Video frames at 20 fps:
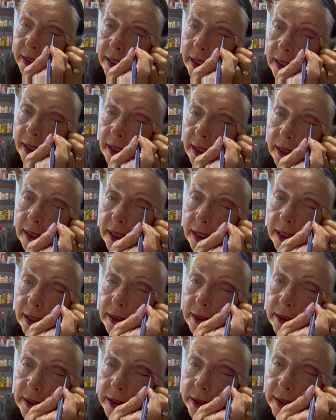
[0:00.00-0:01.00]
eye,
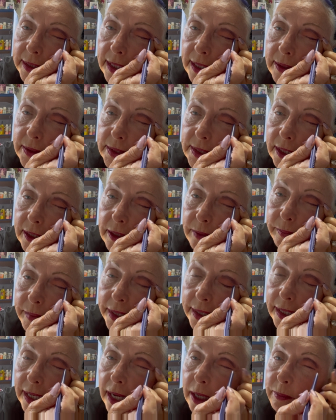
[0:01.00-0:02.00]
to the outside of
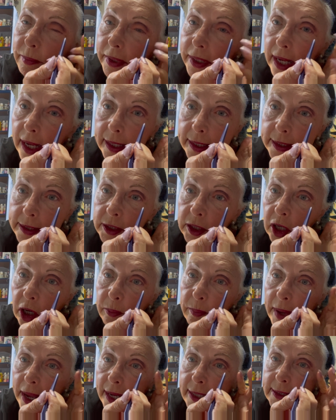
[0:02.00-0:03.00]
my eye. But I didn't go
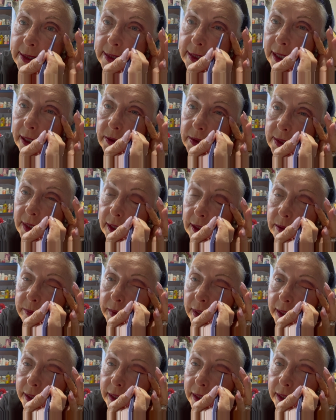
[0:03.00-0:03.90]
past the outside of my